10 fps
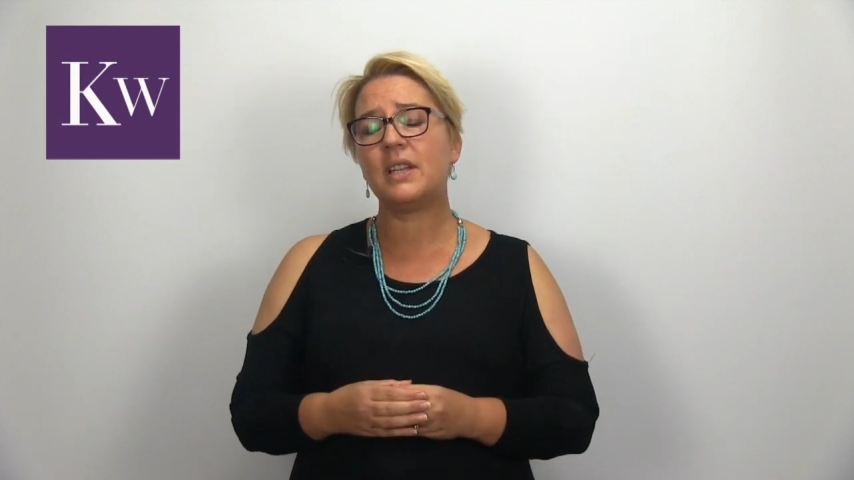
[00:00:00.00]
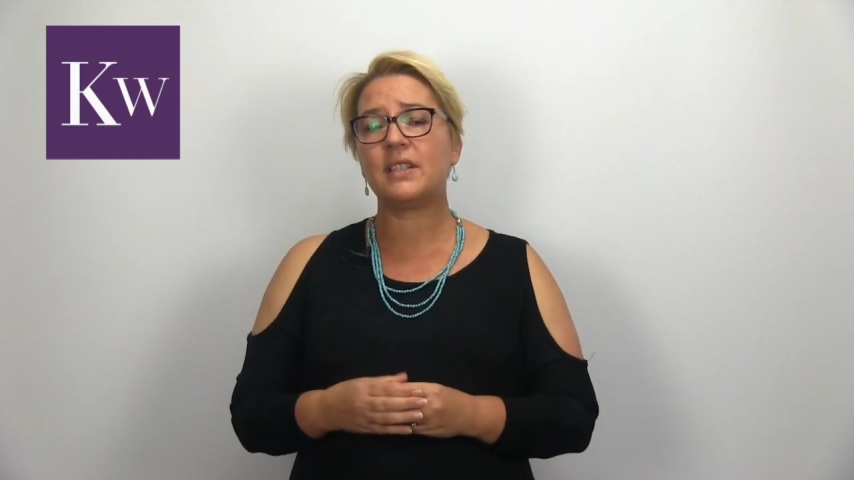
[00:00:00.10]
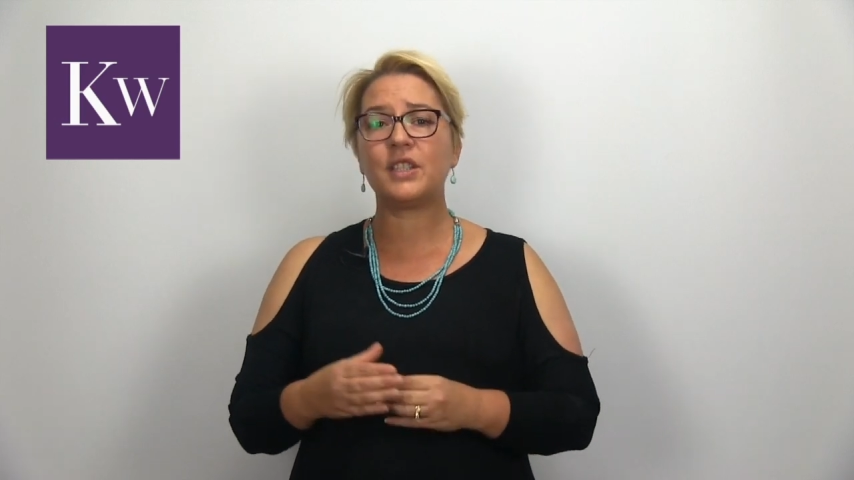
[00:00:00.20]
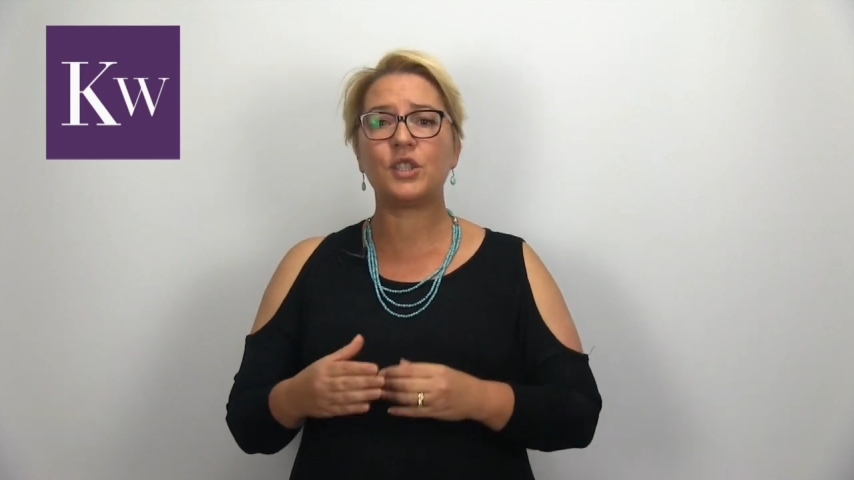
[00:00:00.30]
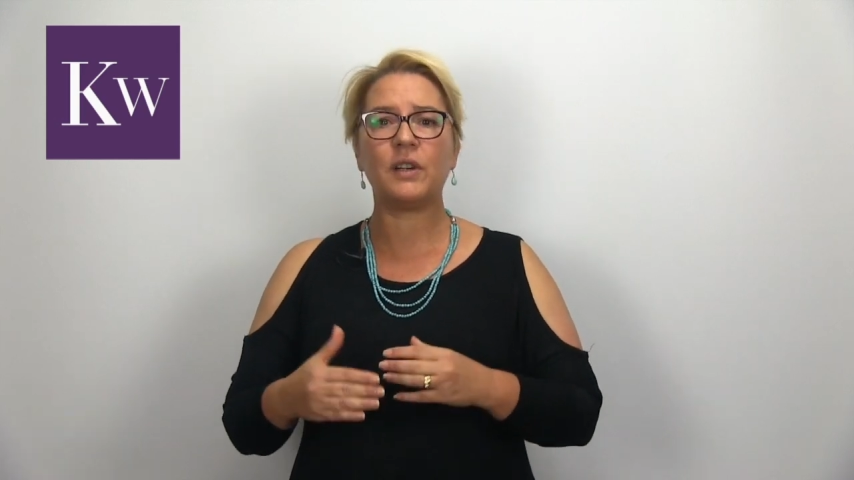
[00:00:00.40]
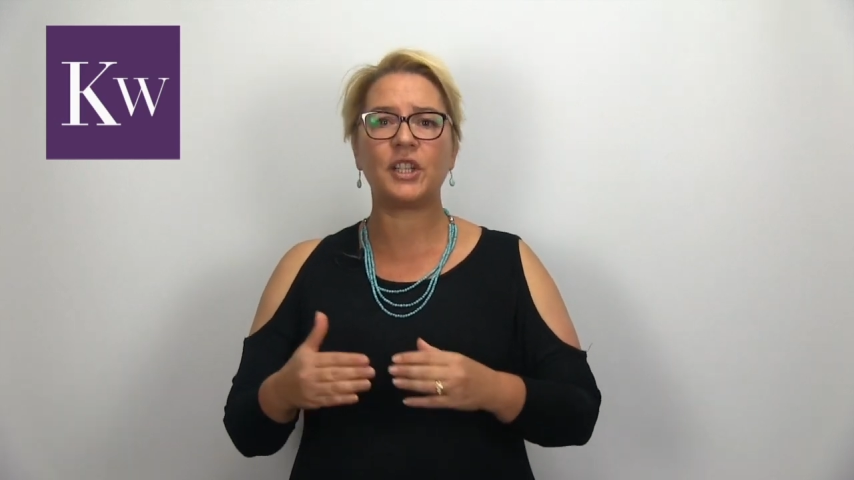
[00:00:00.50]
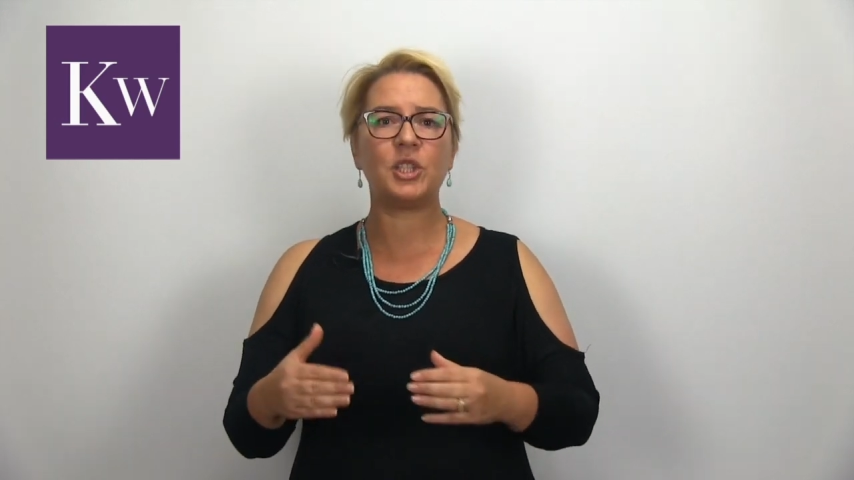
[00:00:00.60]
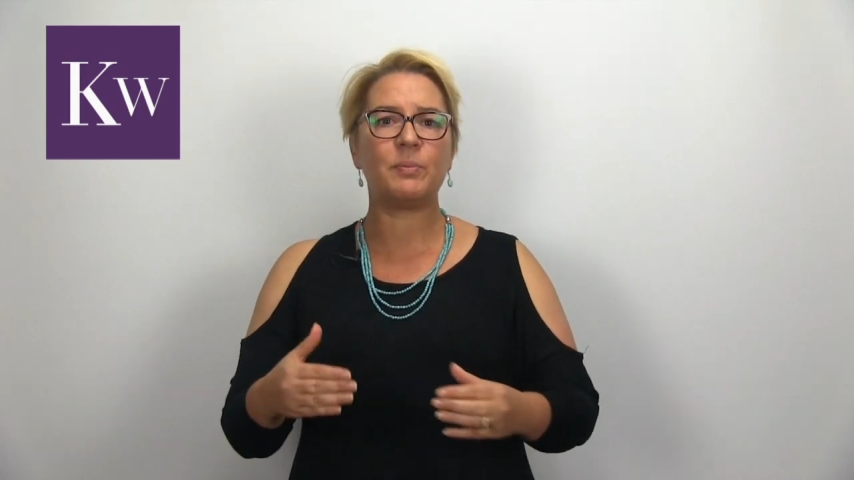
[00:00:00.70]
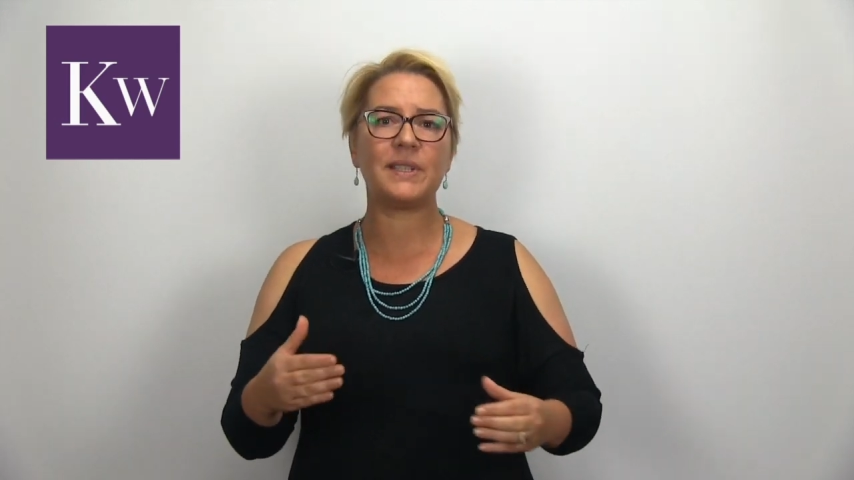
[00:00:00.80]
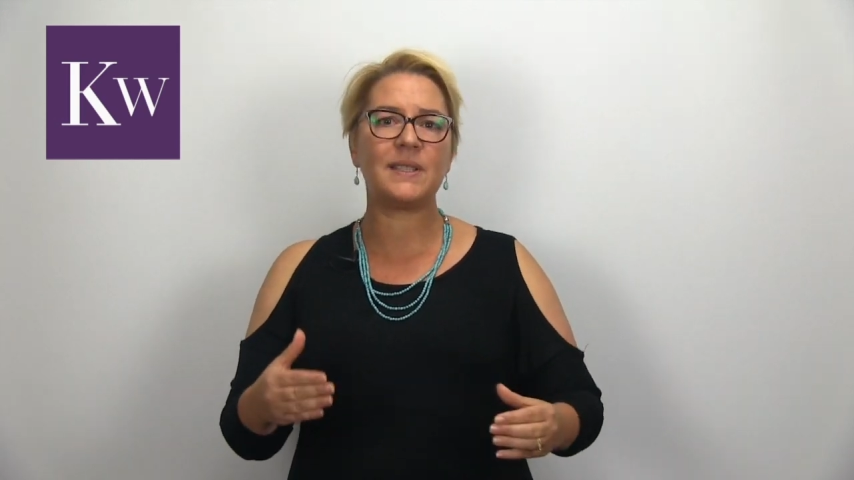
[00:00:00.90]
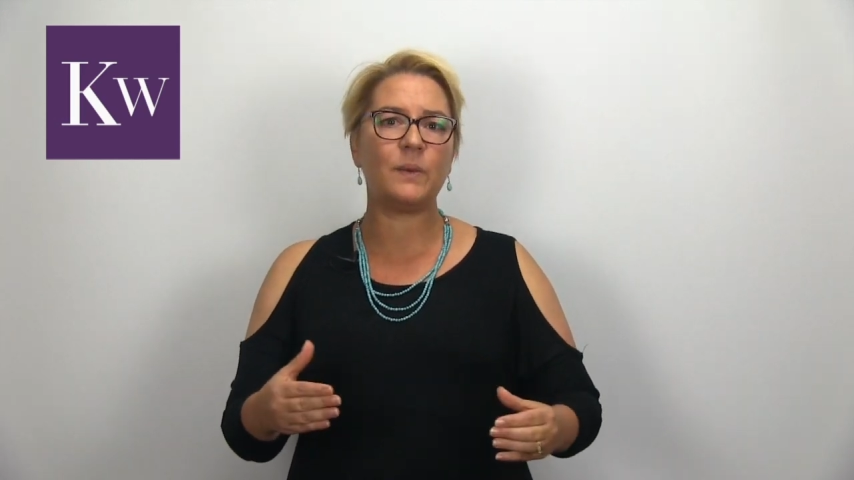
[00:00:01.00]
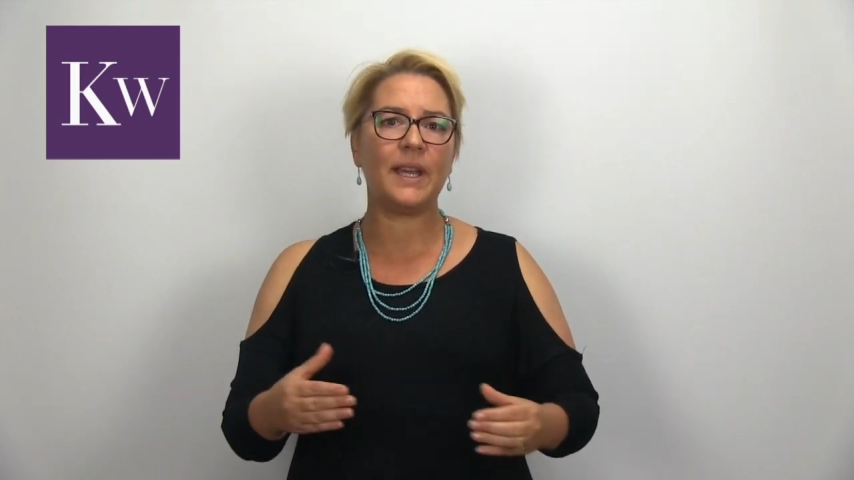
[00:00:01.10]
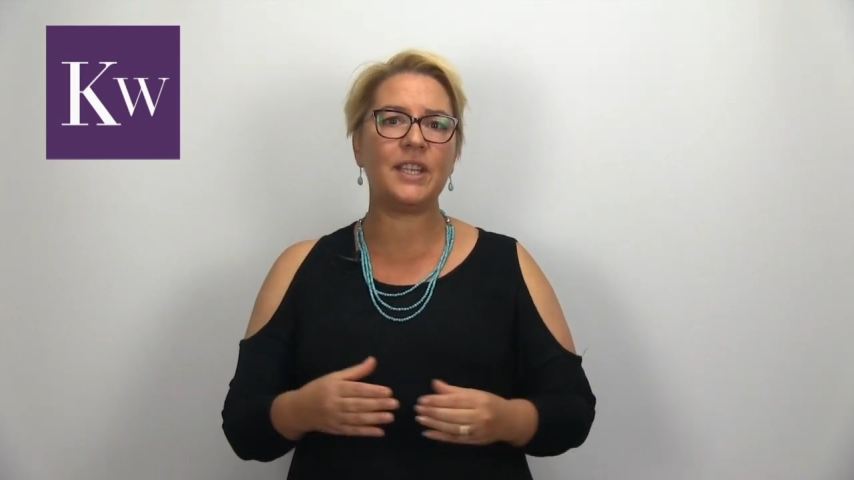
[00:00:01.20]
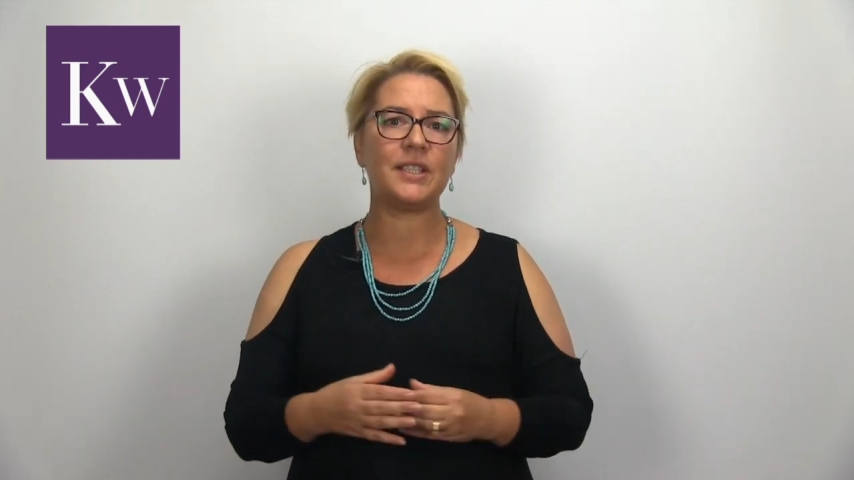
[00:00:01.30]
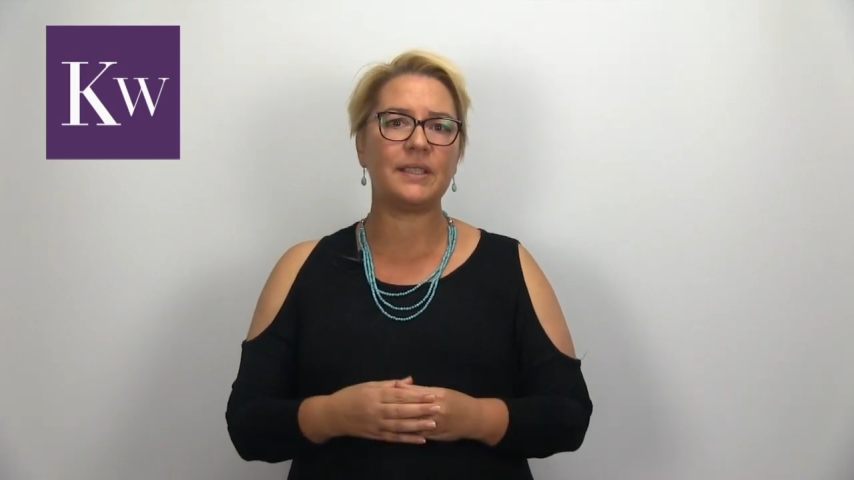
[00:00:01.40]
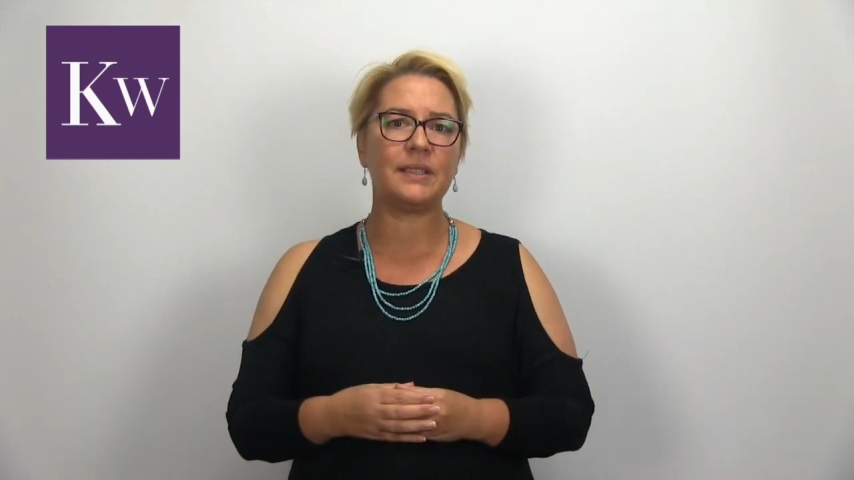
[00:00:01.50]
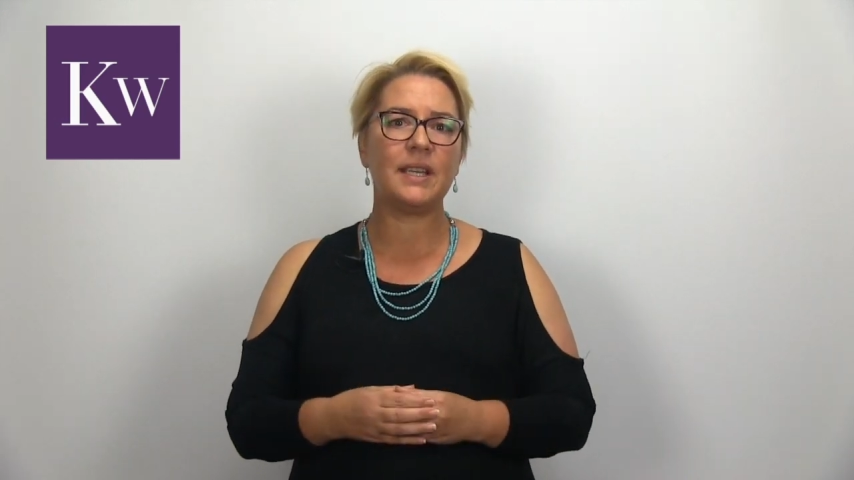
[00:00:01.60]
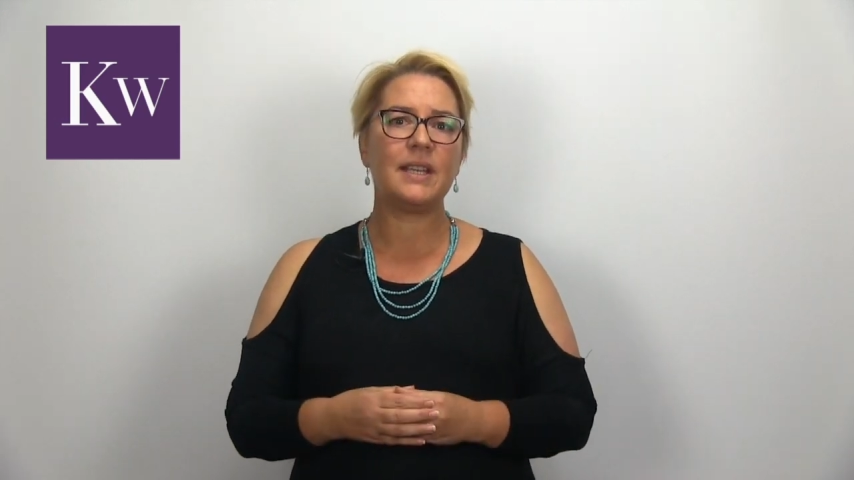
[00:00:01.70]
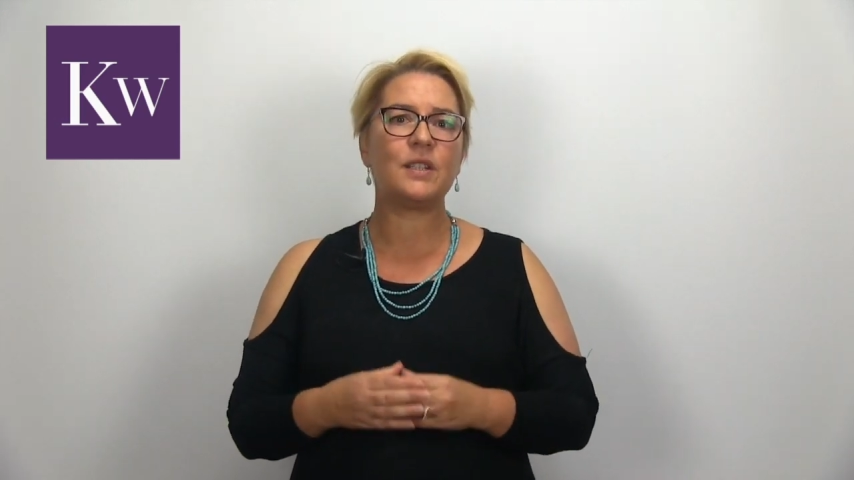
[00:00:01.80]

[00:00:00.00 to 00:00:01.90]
to structure persuasion,